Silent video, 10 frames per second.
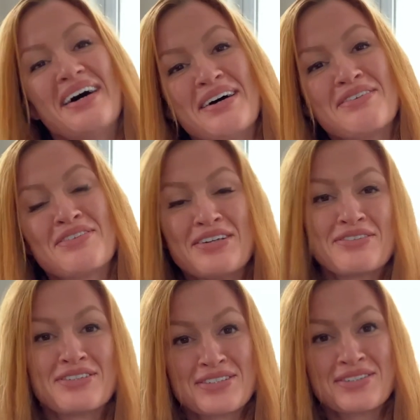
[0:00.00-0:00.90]
for your
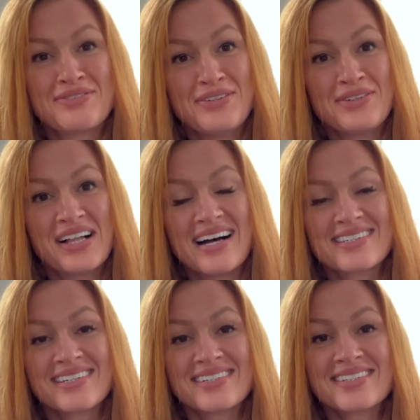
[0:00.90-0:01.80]
first few
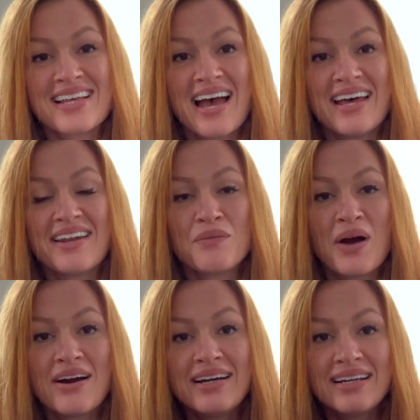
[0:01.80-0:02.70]
classes, and
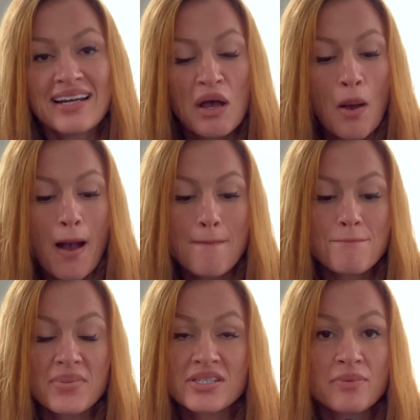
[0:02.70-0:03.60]
wearing
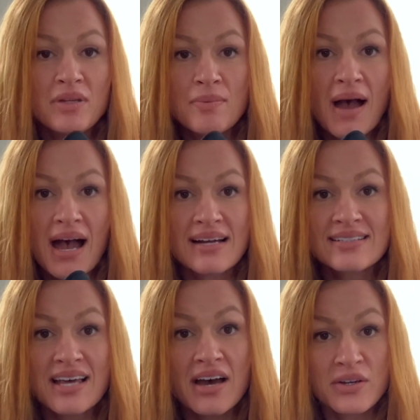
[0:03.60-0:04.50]
some knee pads
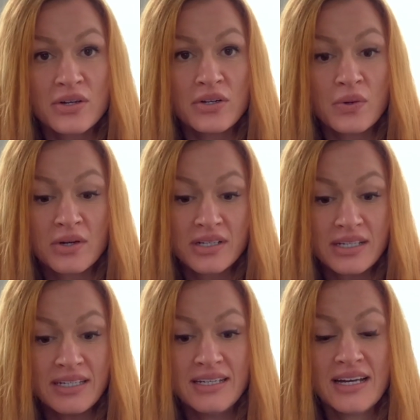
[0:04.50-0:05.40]
under your
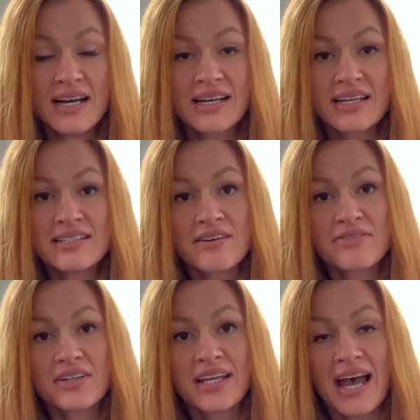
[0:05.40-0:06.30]
gi can
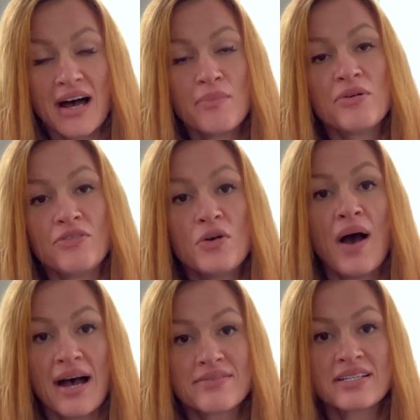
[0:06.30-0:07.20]
definitely help if you
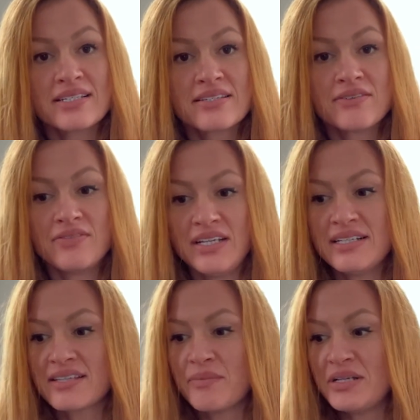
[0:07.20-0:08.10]
have sensitive
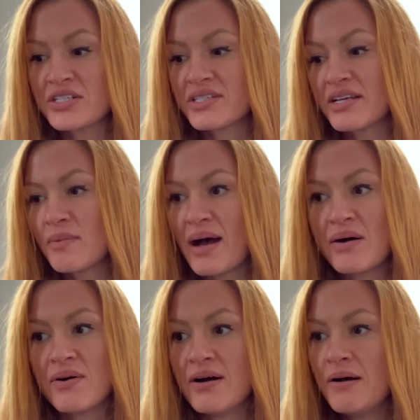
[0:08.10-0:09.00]
knees. I mean, just think
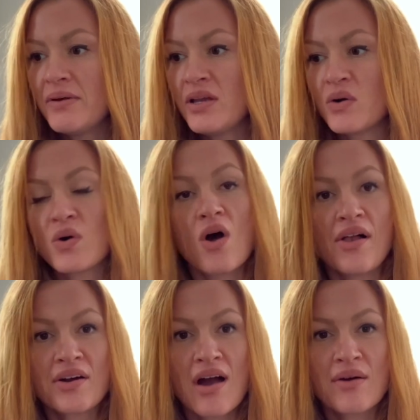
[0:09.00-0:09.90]
about
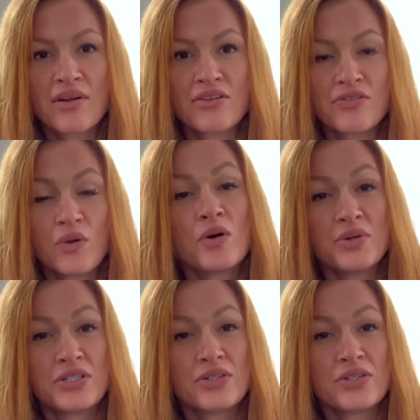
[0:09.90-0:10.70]
crawling around on the floor, would your